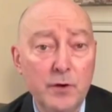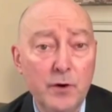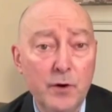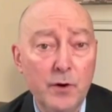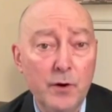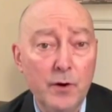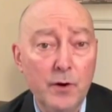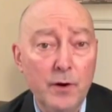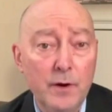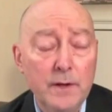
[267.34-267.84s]

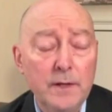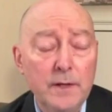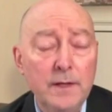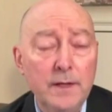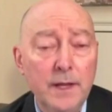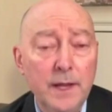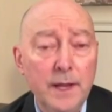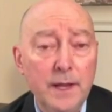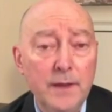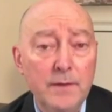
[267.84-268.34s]
turn,
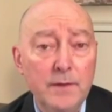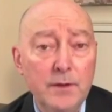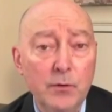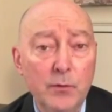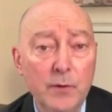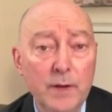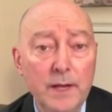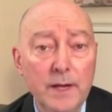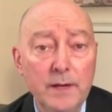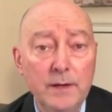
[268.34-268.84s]
and
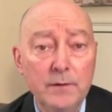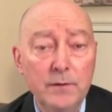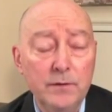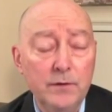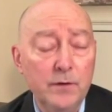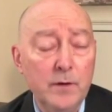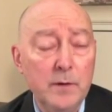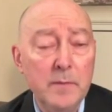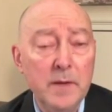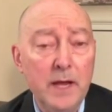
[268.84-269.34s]
the
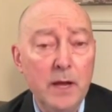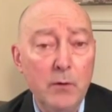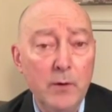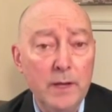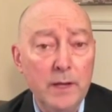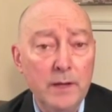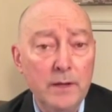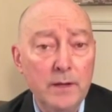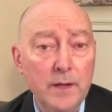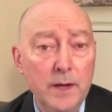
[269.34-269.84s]
Iranians
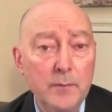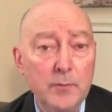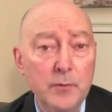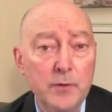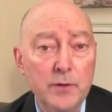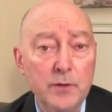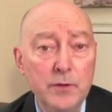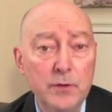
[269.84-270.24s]
somehow end up